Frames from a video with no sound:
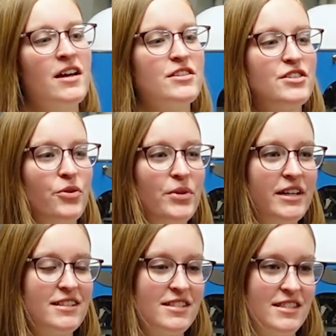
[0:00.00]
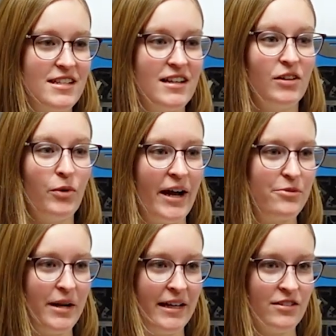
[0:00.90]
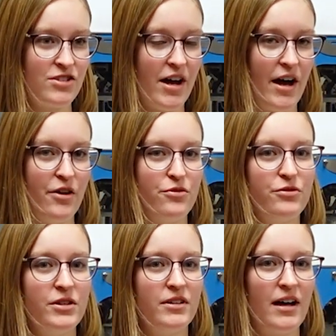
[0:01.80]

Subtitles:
So we get to see a wide range of